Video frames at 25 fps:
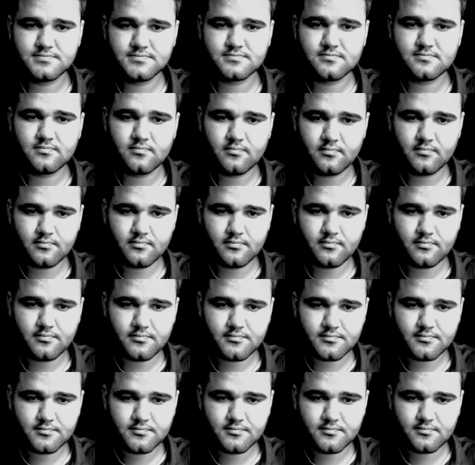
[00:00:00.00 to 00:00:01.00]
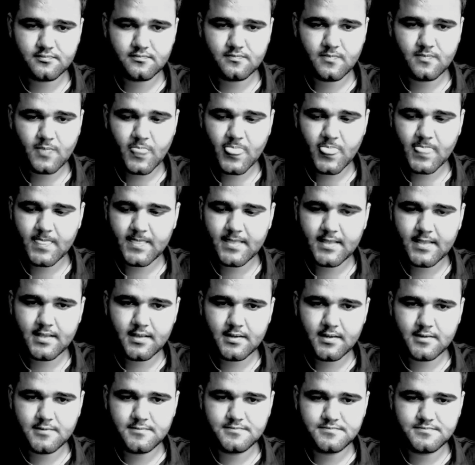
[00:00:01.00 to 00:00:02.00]

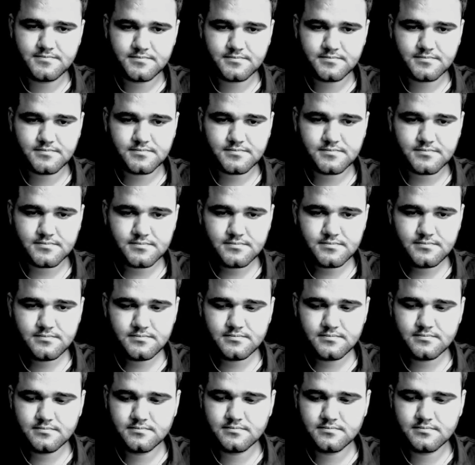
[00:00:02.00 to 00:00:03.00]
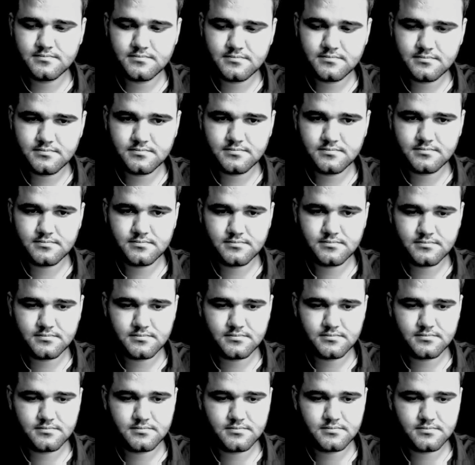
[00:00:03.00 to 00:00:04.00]

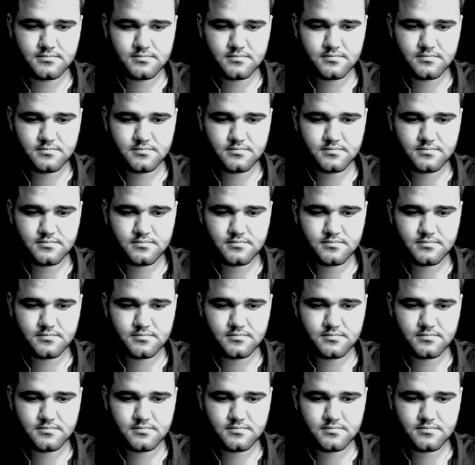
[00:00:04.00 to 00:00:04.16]
Nobody speaks.